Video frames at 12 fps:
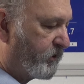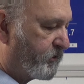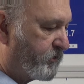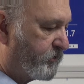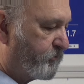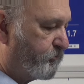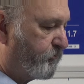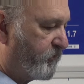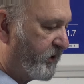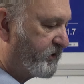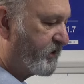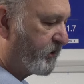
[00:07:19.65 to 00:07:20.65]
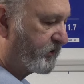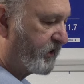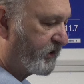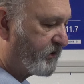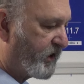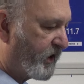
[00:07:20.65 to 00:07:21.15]
to the
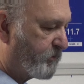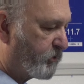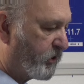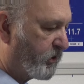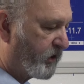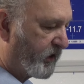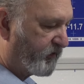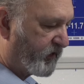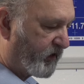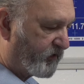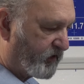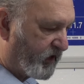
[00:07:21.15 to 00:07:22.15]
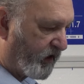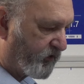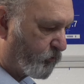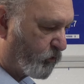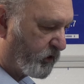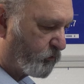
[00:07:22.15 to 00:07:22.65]
tilting table, and then the other
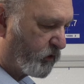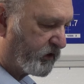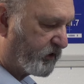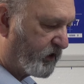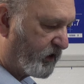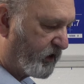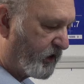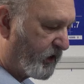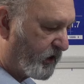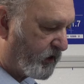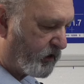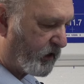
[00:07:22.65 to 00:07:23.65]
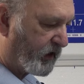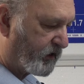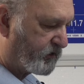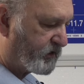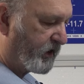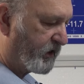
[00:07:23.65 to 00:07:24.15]
one with the like
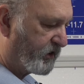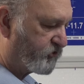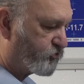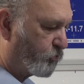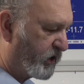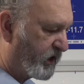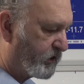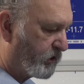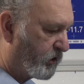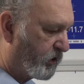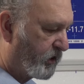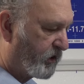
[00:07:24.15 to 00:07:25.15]
10-inch wheel